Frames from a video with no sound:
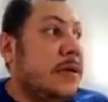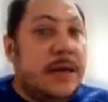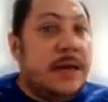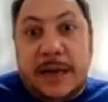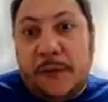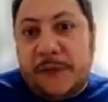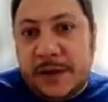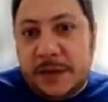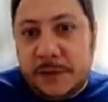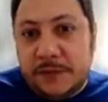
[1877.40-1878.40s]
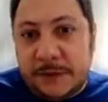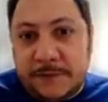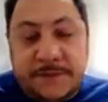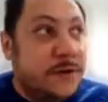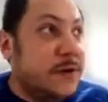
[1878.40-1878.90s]
alpha Hilde
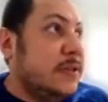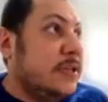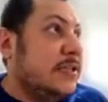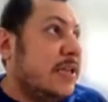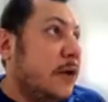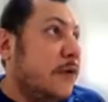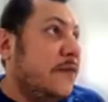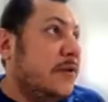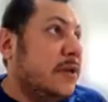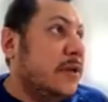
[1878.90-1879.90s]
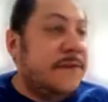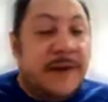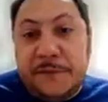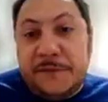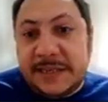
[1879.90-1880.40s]
for this alpha if
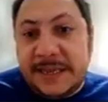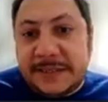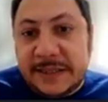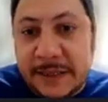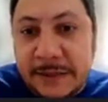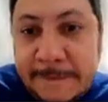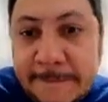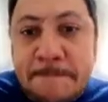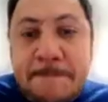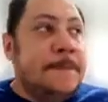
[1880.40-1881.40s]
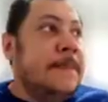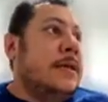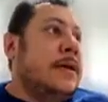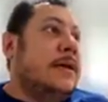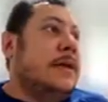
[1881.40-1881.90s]
alpha is less than
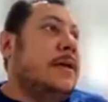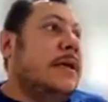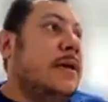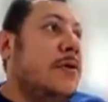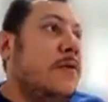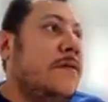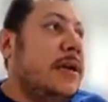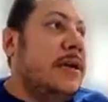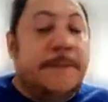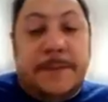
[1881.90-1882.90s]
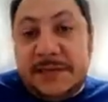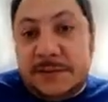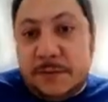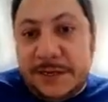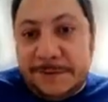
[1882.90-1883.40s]
k over k plus
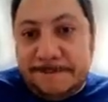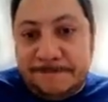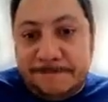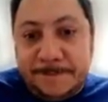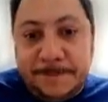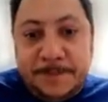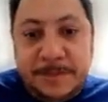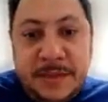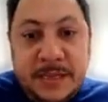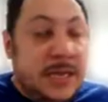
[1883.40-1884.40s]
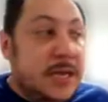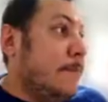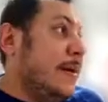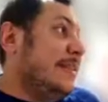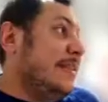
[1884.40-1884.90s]
1.
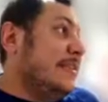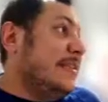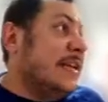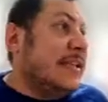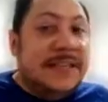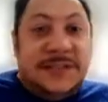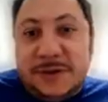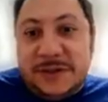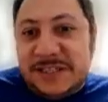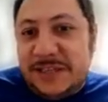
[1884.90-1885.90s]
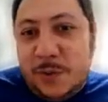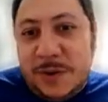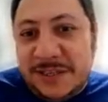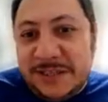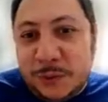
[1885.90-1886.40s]
But this set is not
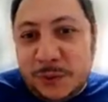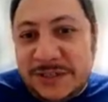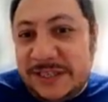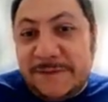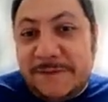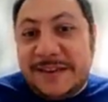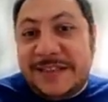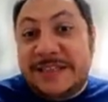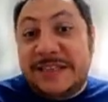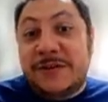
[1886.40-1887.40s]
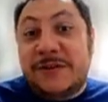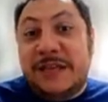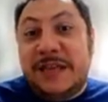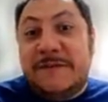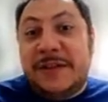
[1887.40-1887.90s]
C1 smooth. In fact, it's not
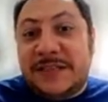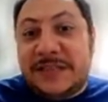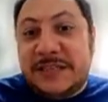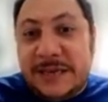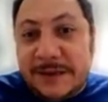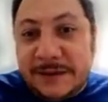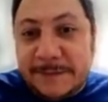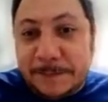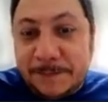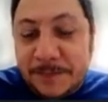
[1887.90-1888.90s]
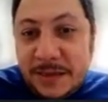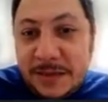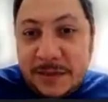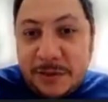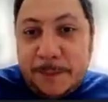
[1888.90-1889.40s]
even a
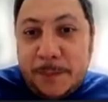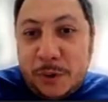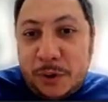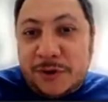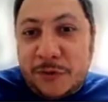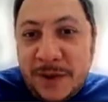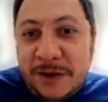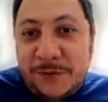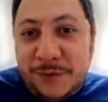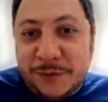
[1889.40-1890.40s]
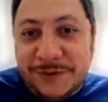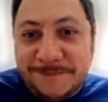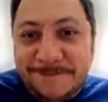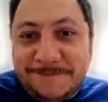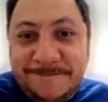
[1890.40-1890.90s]
topological manifold.
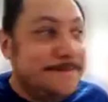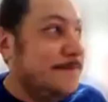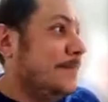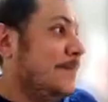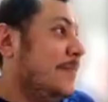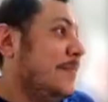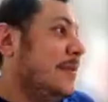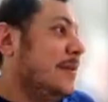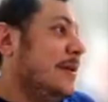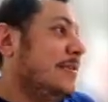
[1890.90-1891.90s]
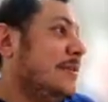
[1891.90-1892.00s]
As